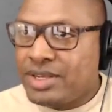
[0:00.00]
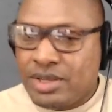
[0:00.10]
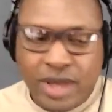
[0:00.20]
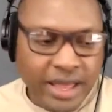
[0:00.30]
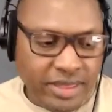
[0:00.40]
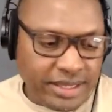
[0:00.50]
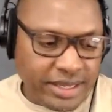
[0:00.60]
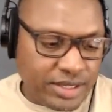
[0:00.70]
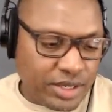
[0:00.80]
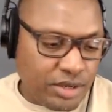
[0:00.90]
I think
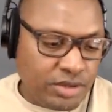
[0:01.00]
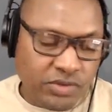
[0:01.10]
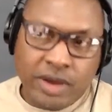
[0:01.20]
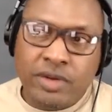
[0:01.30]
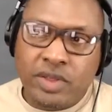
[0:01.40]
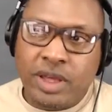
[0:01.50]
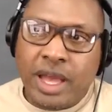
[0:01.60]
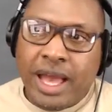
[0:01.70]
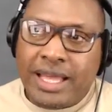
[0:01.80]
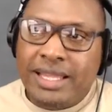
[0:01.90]
there's a use for everything.
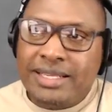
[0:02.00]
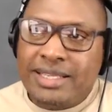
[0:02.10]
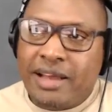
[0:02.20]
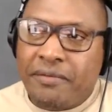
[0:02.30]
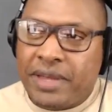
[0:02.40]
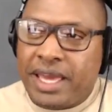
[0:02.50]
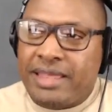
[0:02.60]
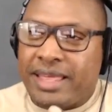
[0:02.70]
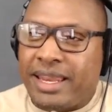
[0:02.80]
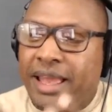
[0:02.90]
And let's not
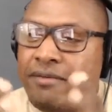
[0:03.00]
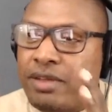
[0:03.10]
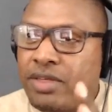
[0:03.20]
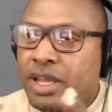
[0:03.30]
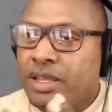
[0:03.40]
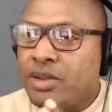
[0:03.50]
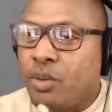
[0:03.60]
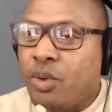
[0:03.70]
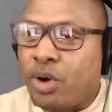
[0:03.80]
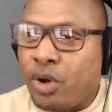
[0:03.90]
forget that everything in the
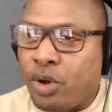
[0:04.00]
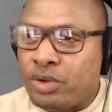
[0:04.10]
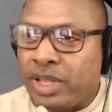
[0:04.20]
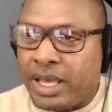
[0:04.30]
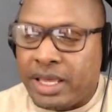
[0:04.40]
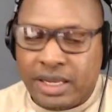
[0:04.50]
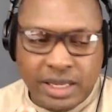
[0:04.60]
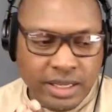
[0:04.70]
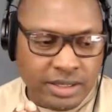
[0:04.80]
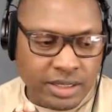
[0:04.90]
world that
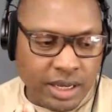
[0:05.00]
is